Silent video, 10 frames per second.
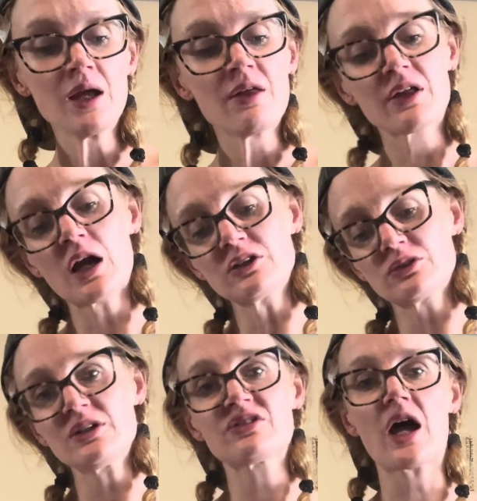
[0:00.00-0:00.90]
The
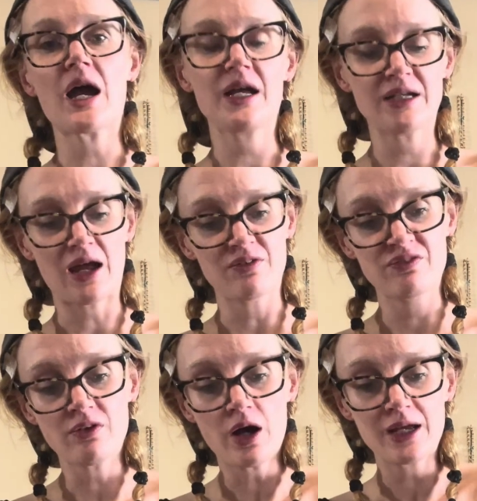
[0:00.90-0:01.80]
countryside, now
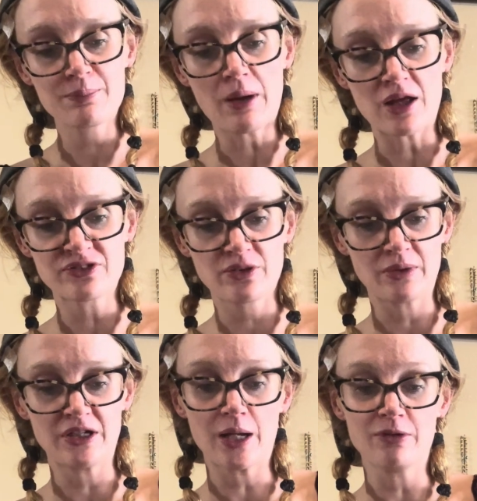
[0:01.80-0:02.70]
flying past the
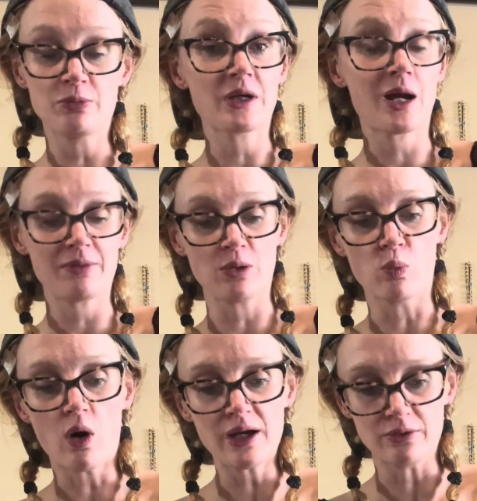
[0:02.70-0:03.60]
window, was becoming
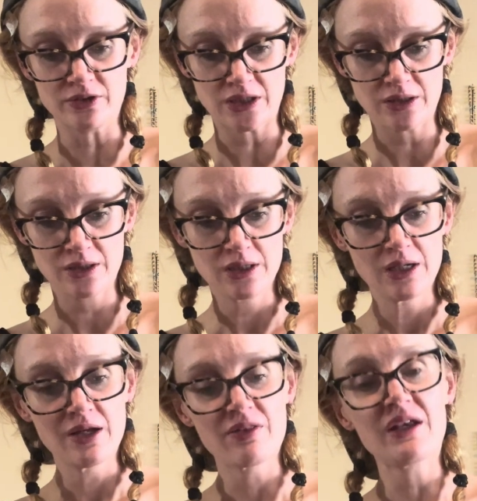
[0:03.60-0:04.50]
wilder.
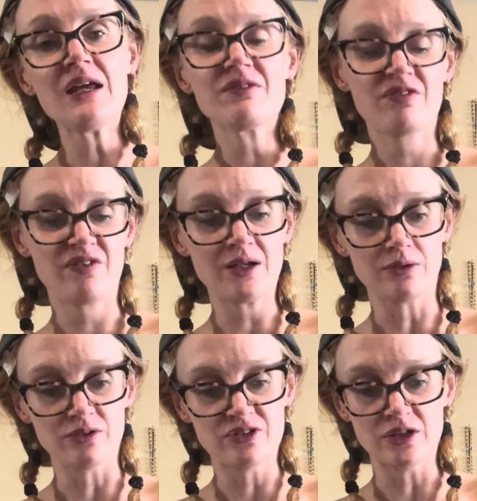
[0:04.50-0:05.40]
The neat
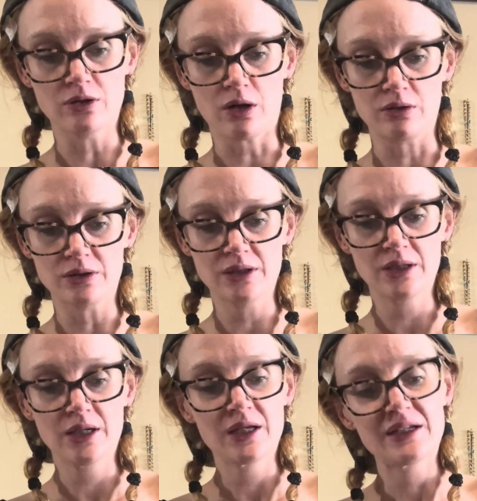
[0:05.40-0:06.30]
fields had gone.
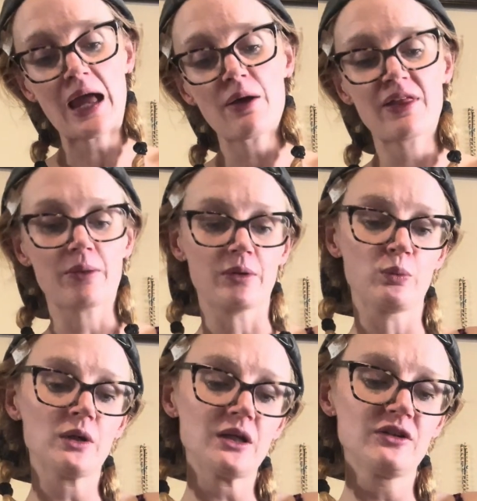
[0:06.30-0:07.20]
Now there were
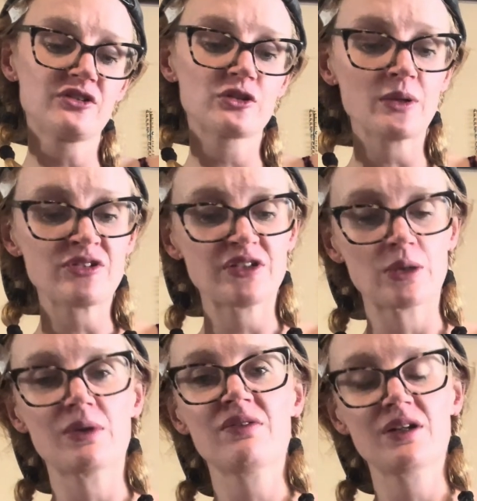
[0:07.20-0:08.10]
woods, twisting
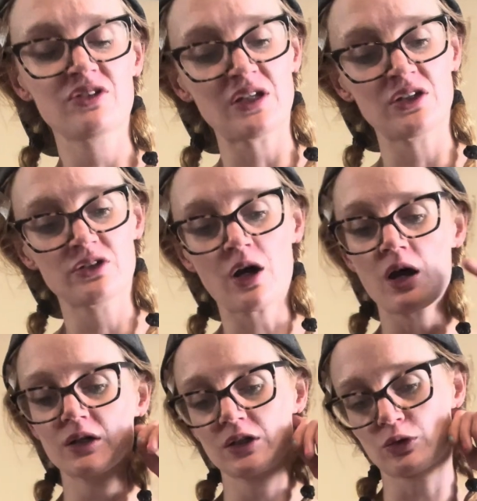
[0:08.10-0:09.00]
rivers, and
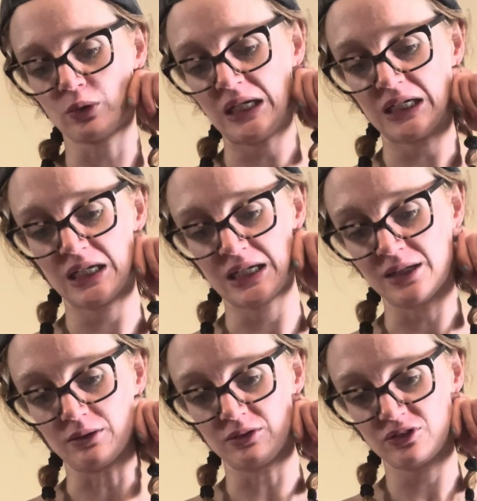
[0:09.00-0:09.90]
dark green
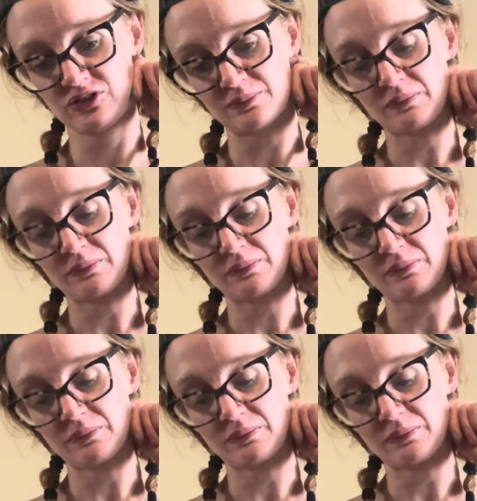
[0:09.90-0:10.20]
hills.